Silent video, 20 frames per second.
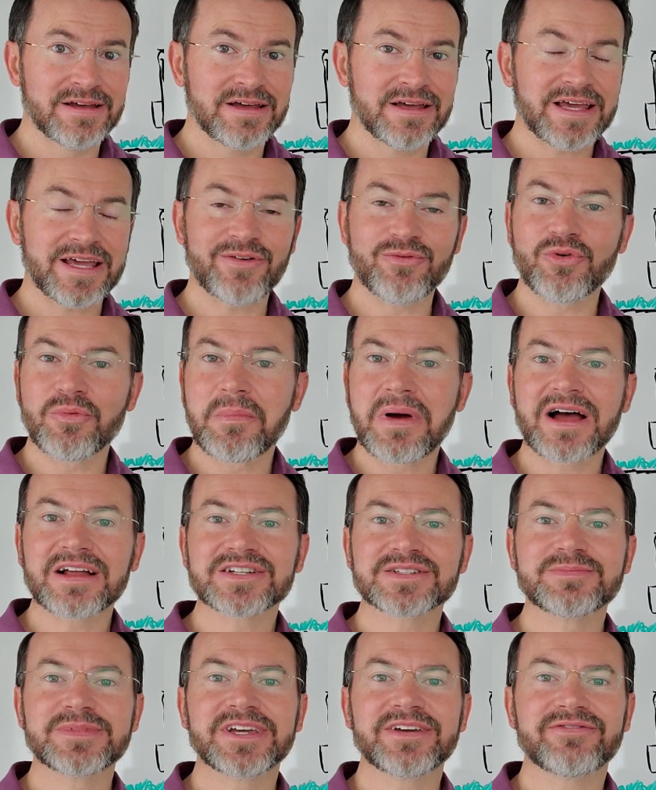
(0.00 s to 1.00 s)
It
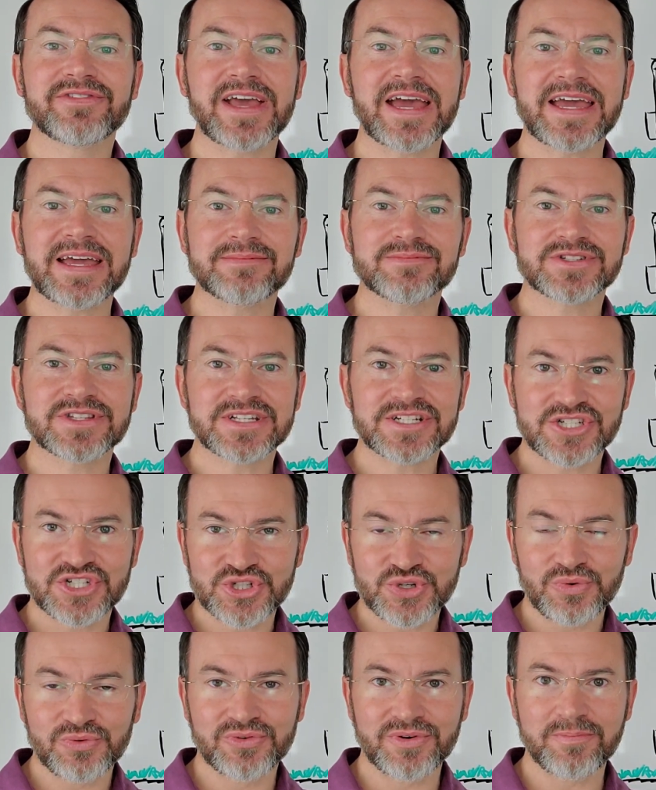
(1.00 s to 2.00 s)
reminds me of games that
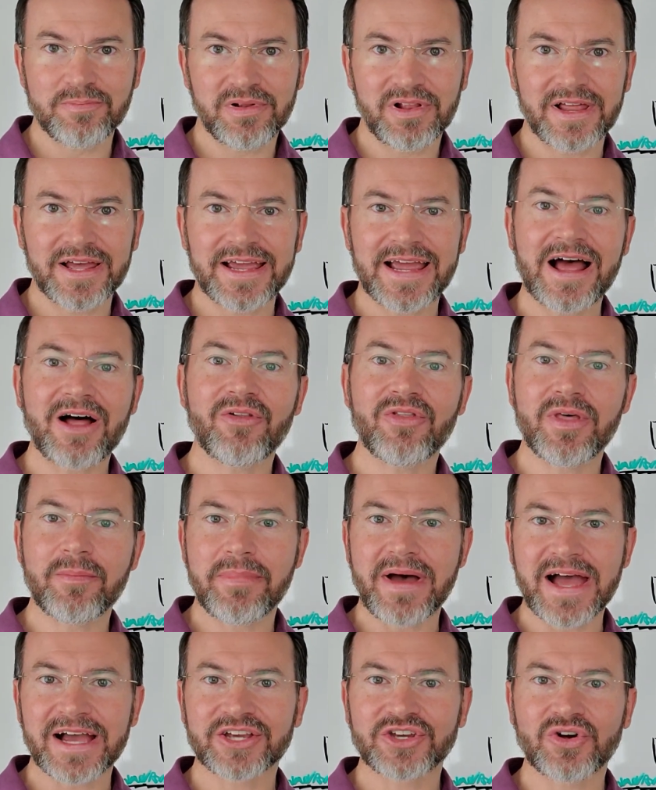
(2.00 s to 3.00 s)
children play out in the
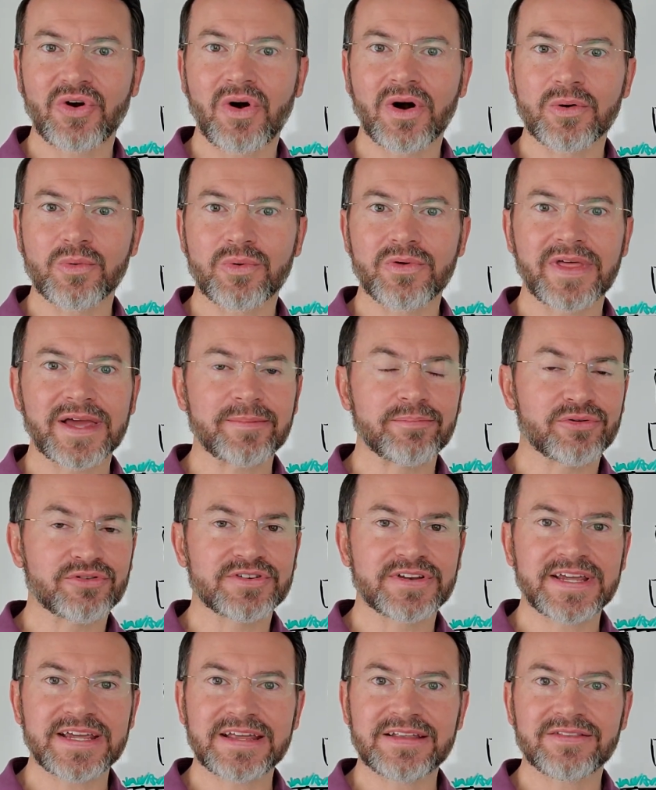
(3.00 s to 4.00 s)
backyard where they
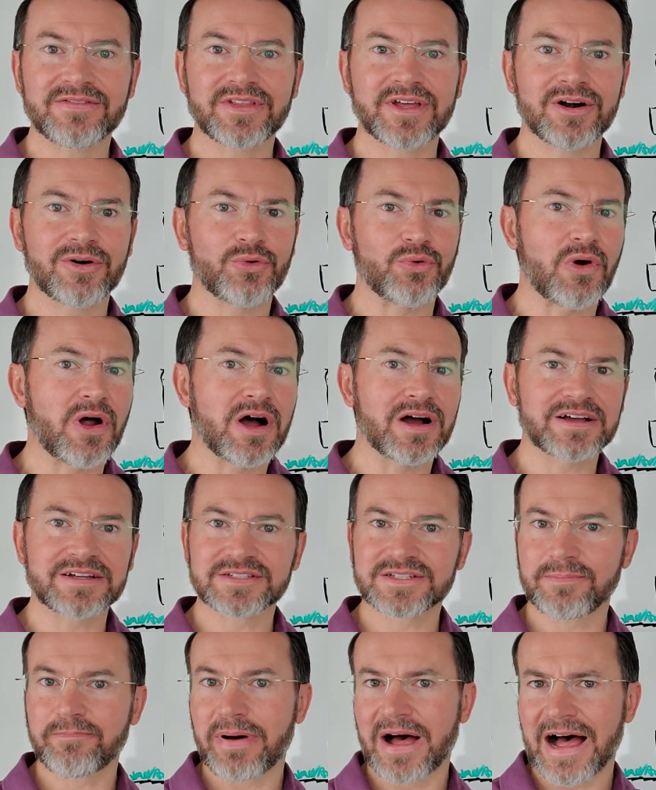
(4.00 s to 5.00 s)
pretend that a rock is
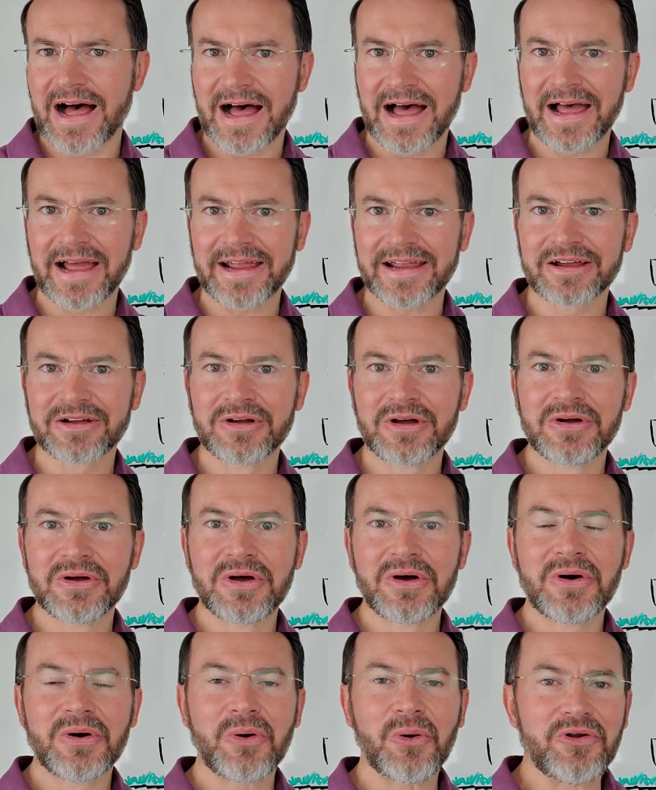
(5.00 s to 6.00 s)
a pie,
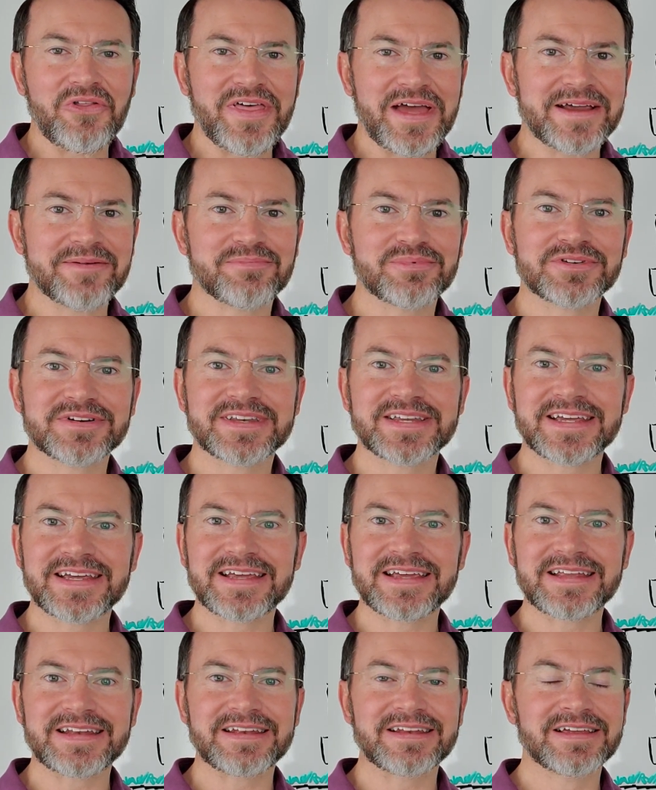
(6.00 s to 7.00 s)
or they
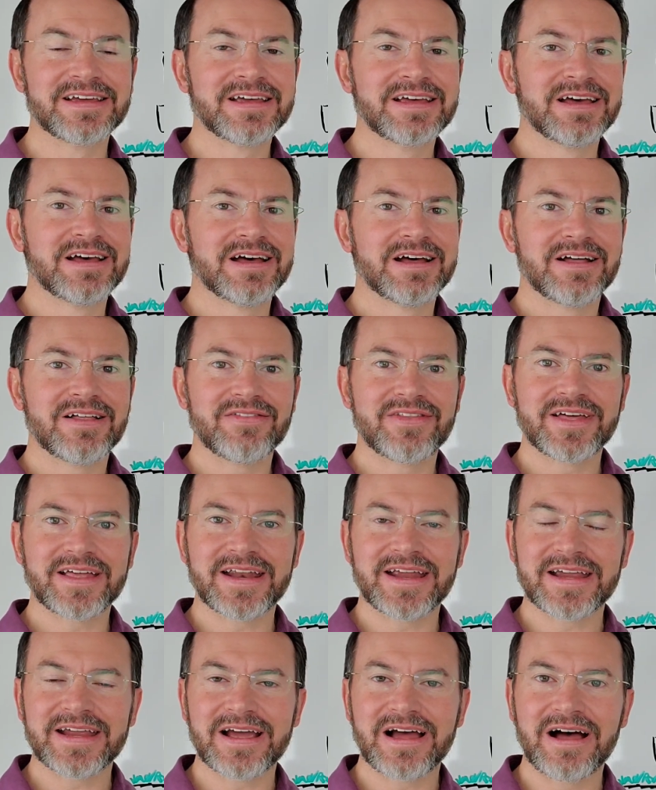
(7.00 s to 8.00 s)
pretend that
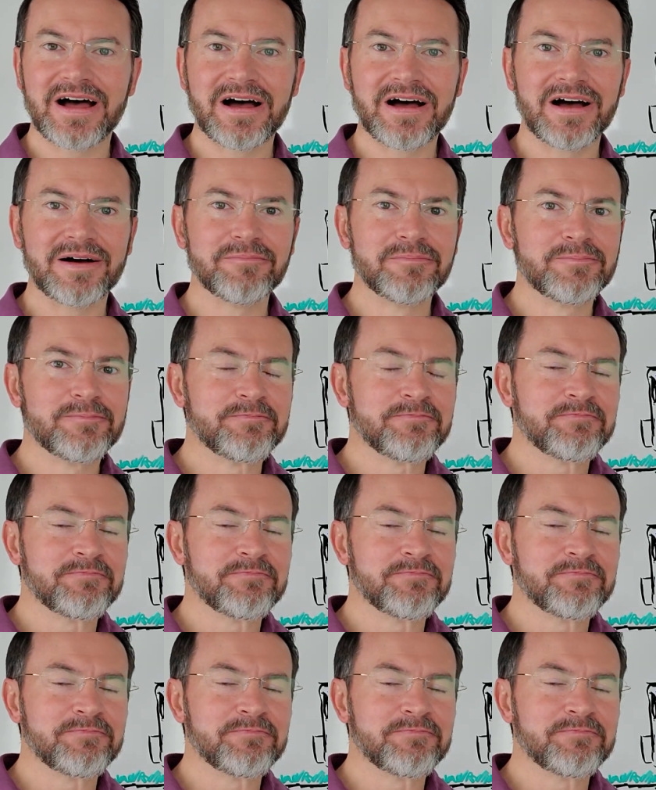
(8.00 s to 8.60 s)
a